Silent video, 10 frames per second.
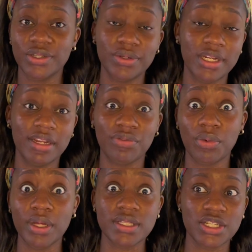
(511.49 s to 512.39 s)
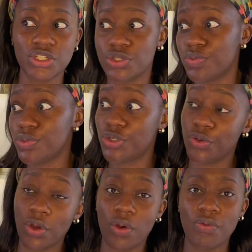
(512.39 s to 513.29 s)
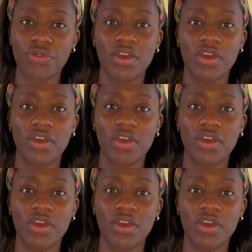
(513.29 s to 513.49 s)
You only live once and you do your own